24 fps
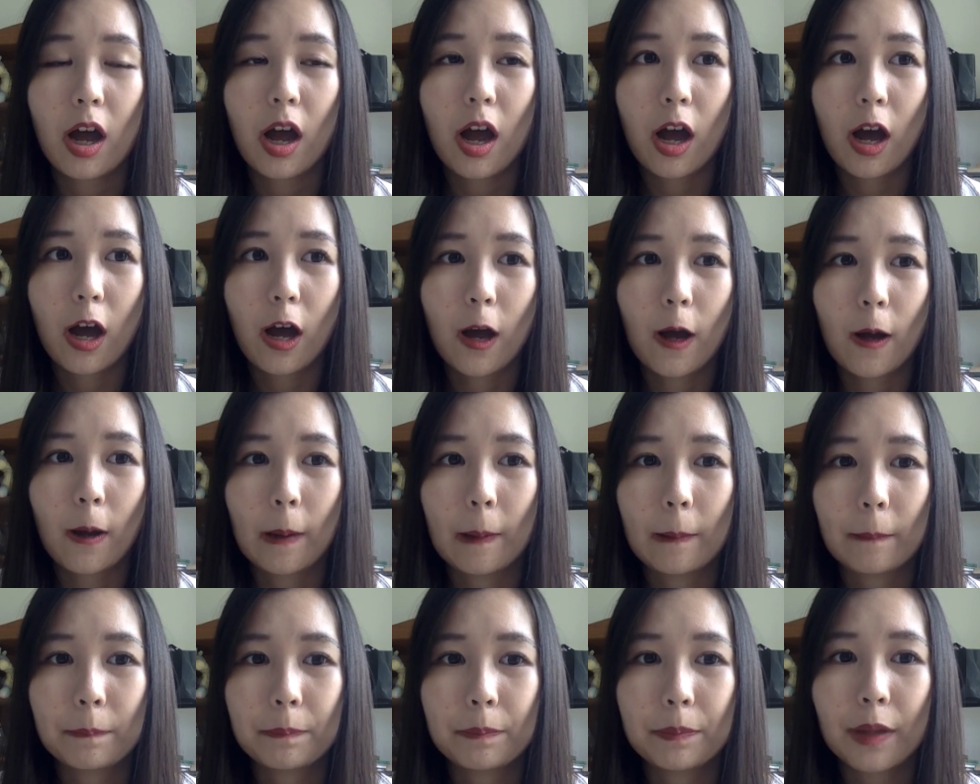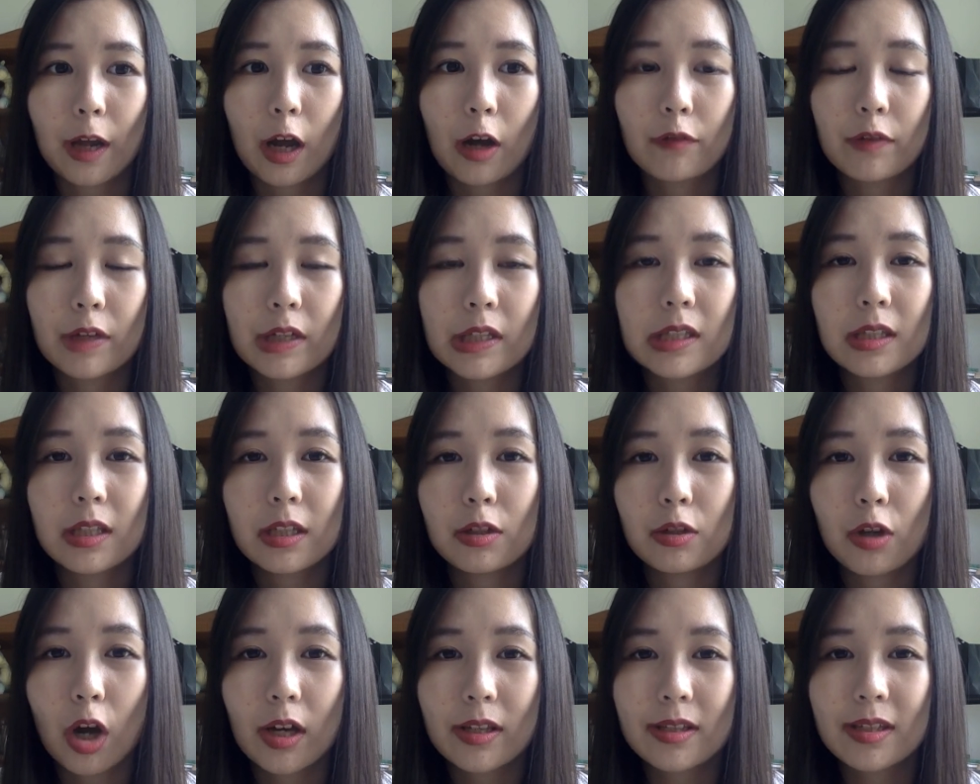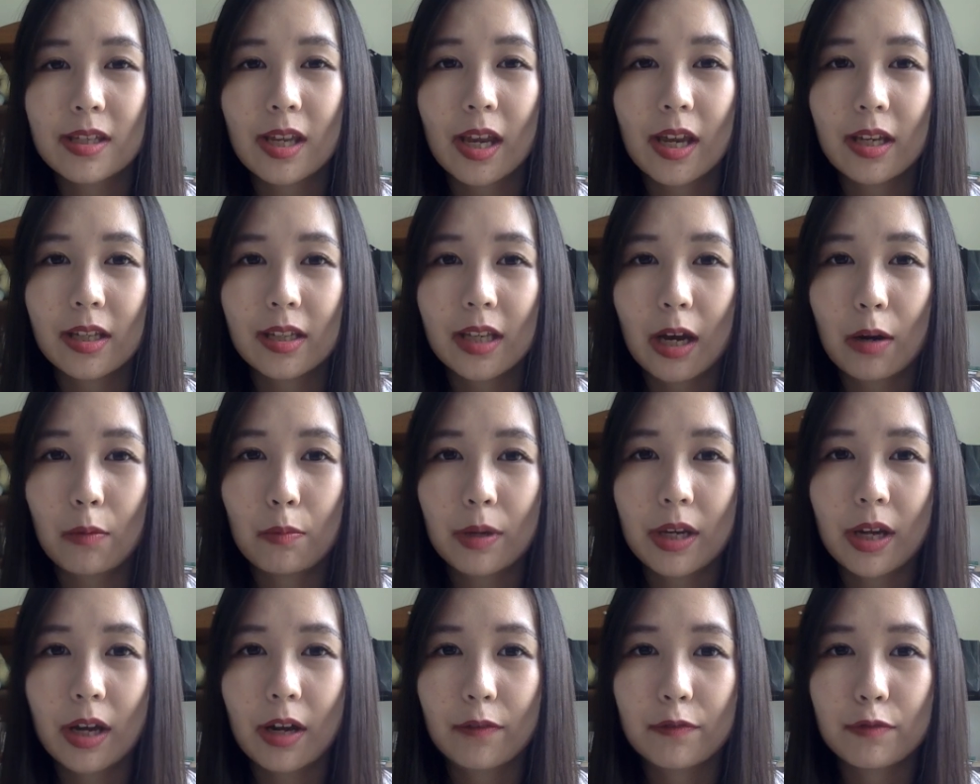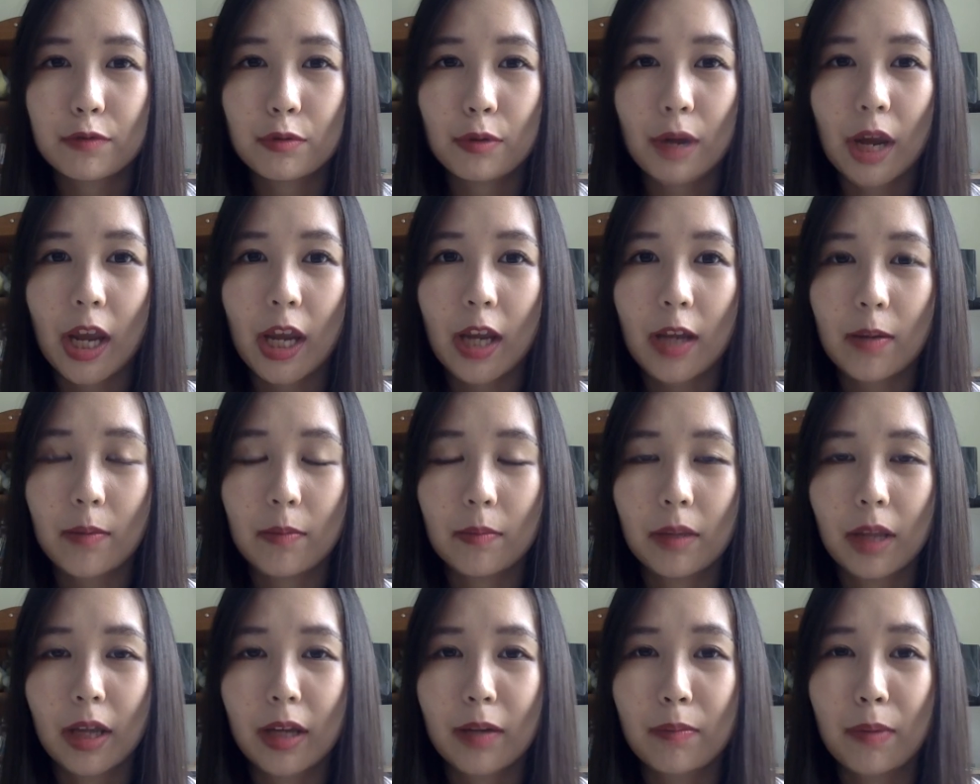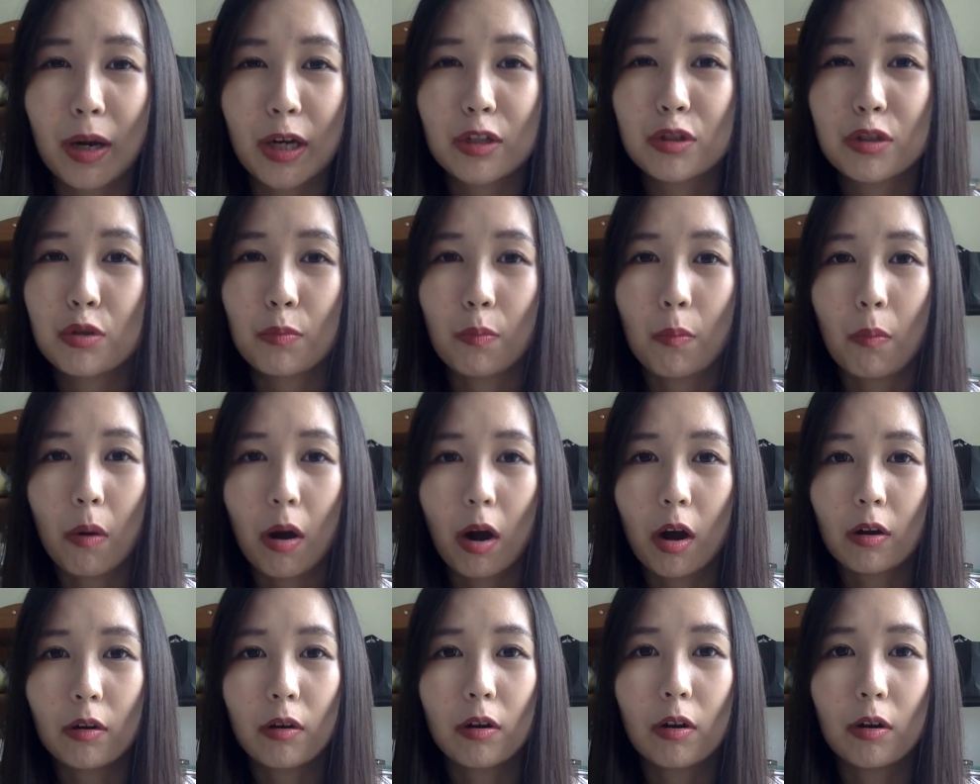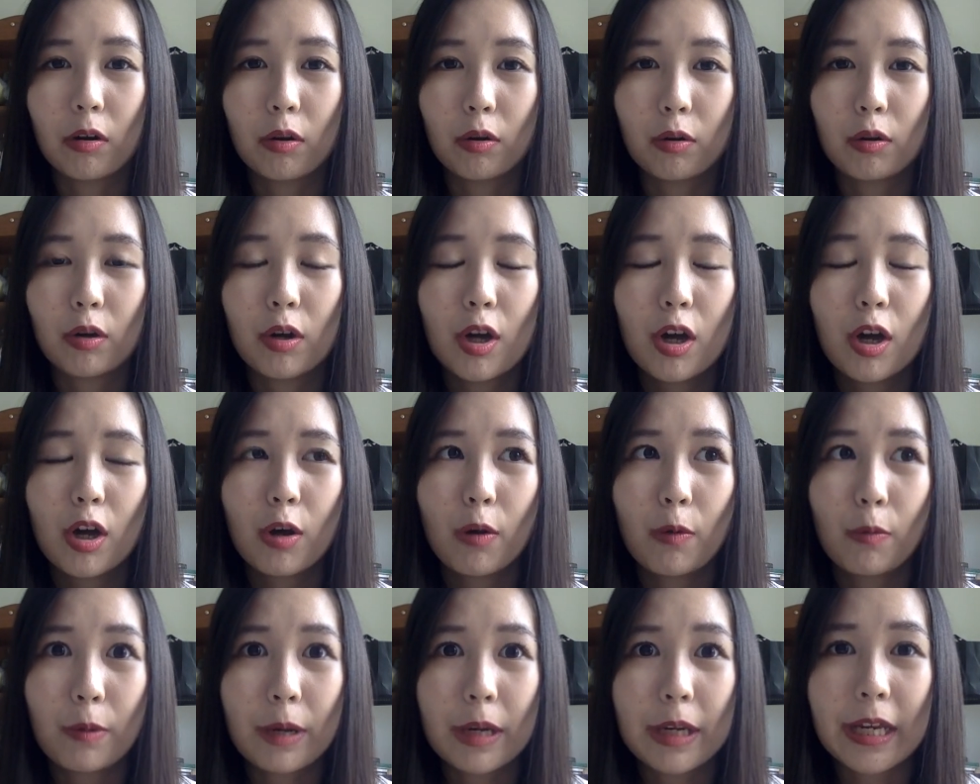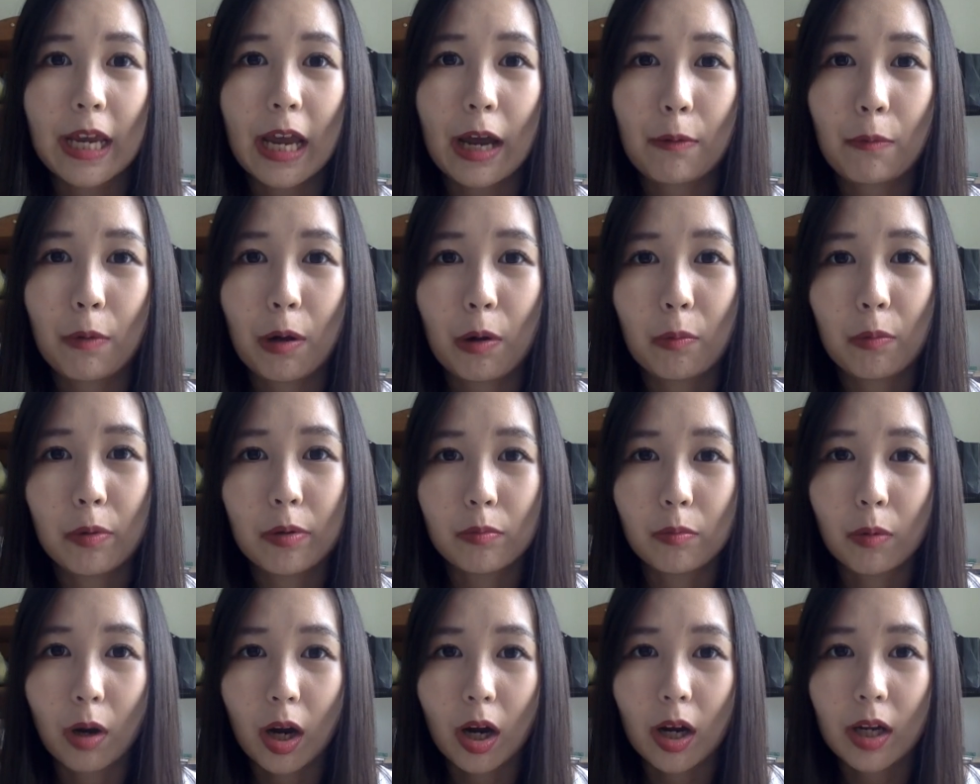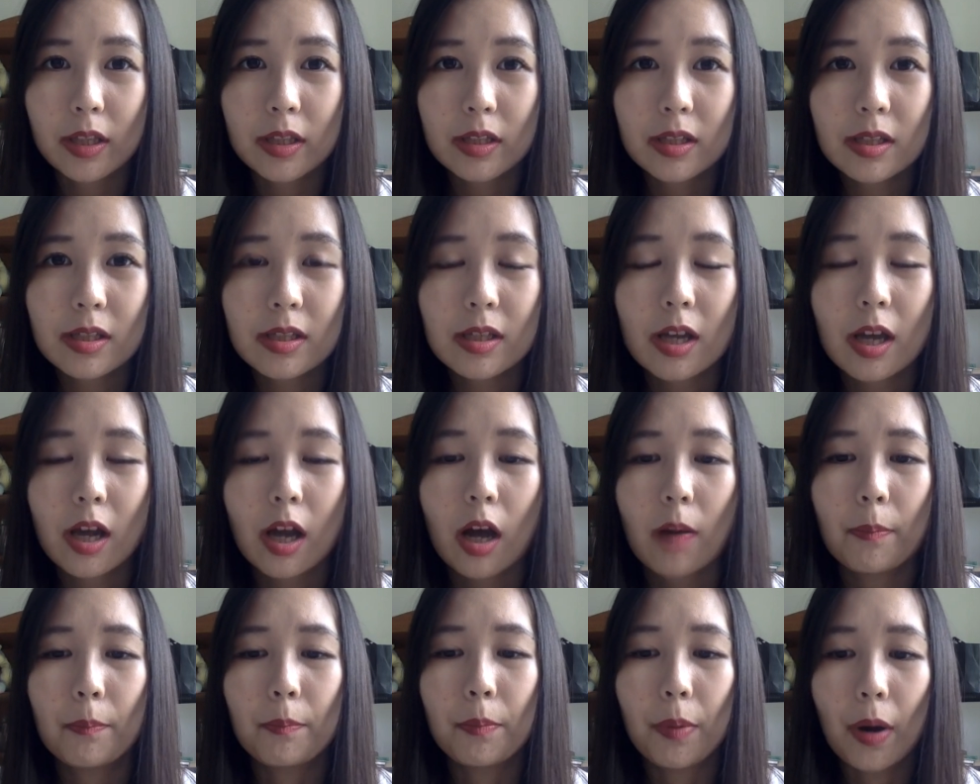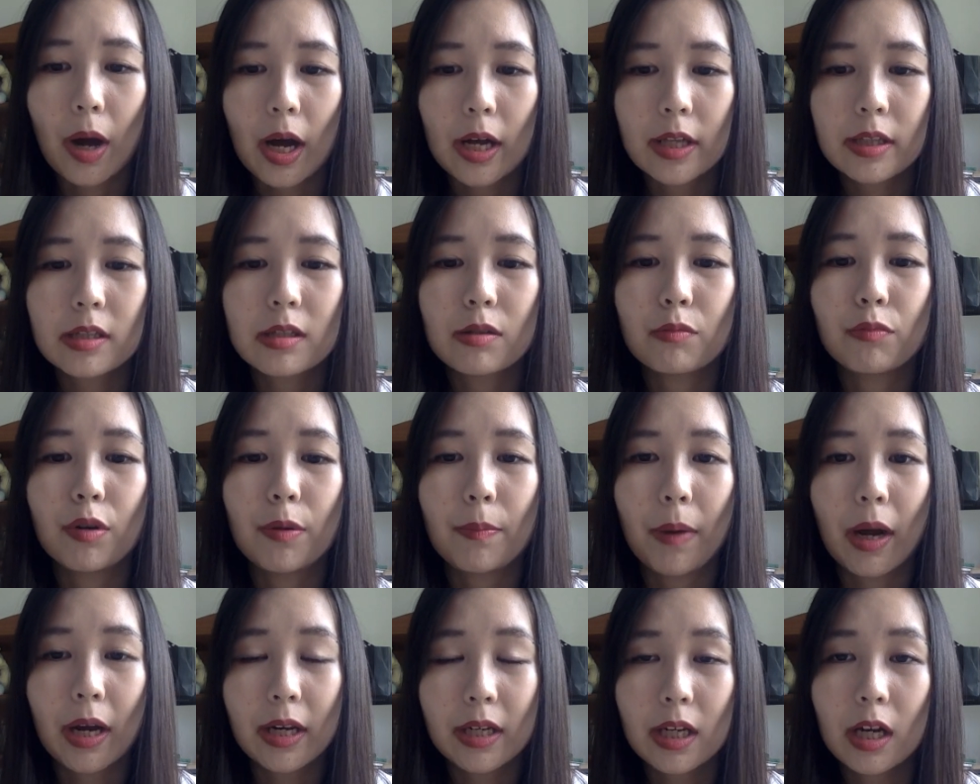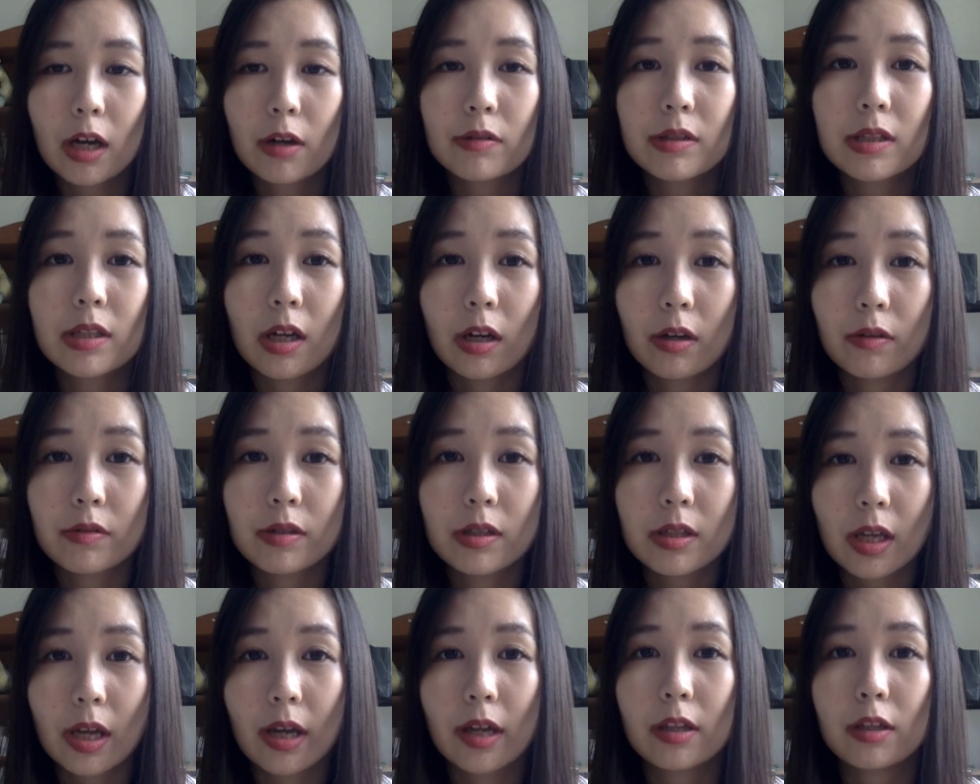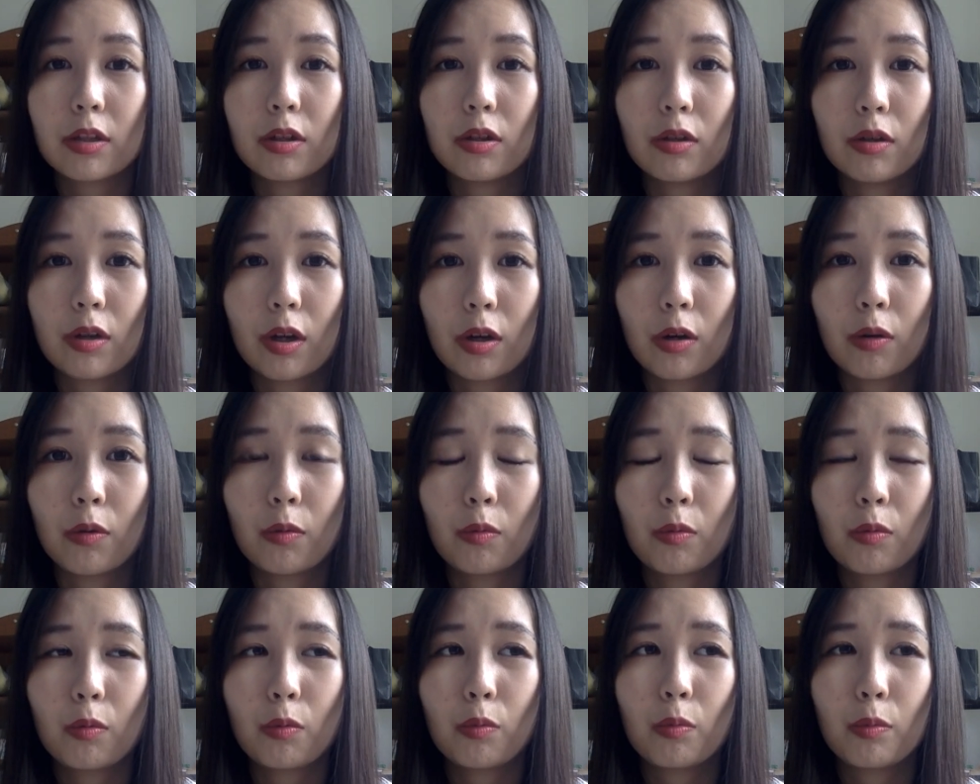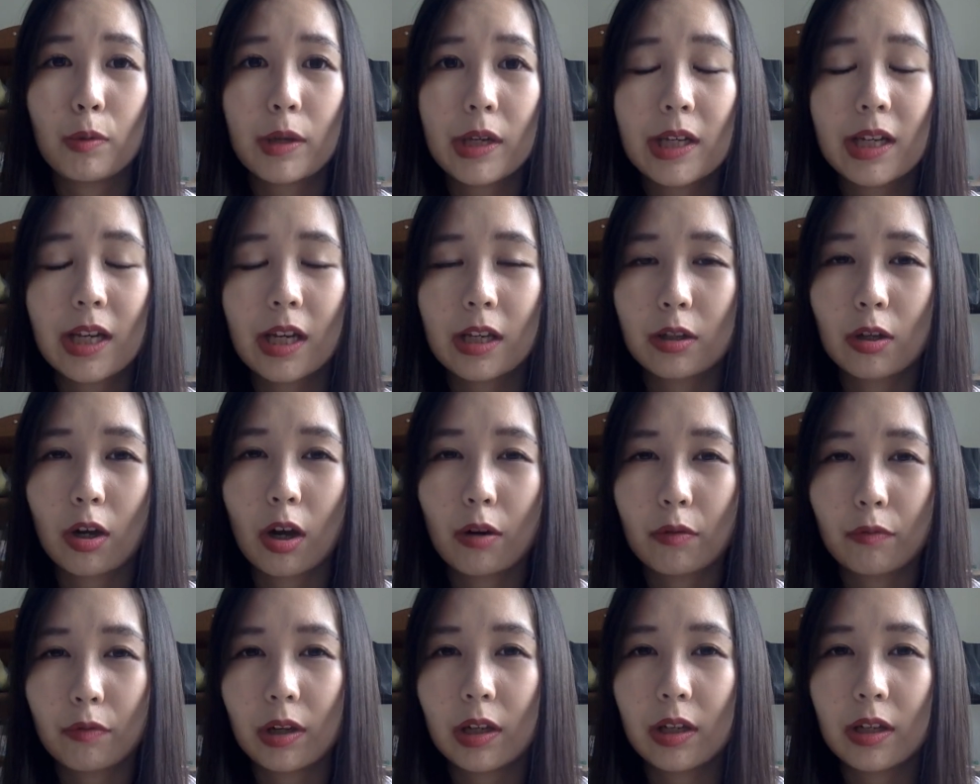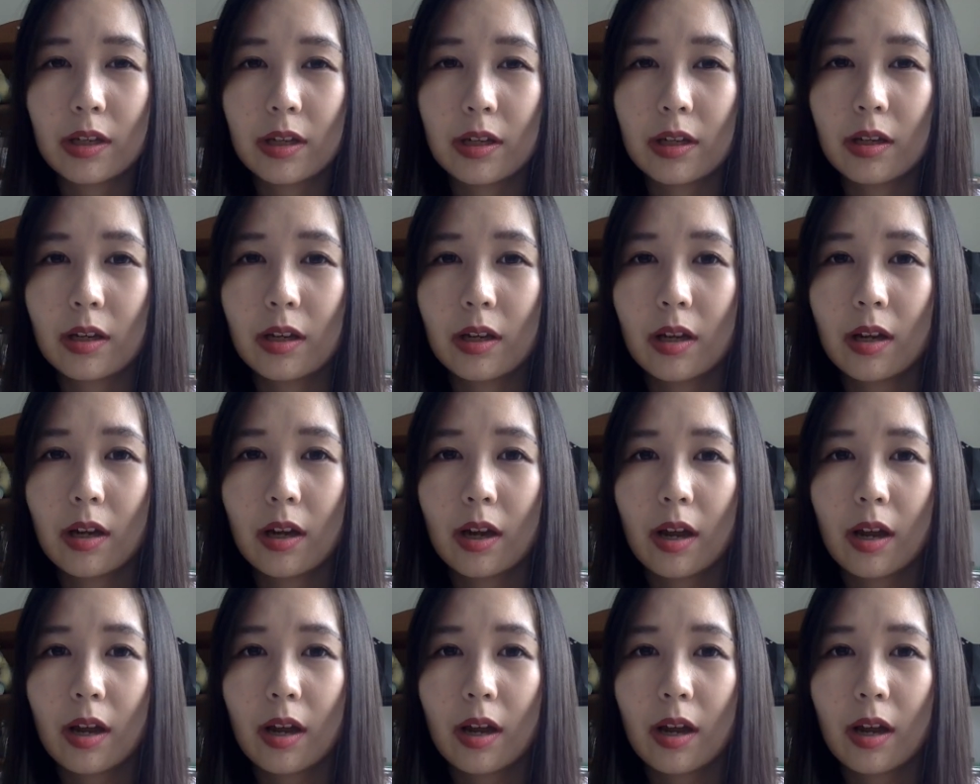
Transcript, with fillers: Um, obviously, not saying that we have to aim like by tomorrow we get what we want, but reminding ourselves that, you know, we cannot really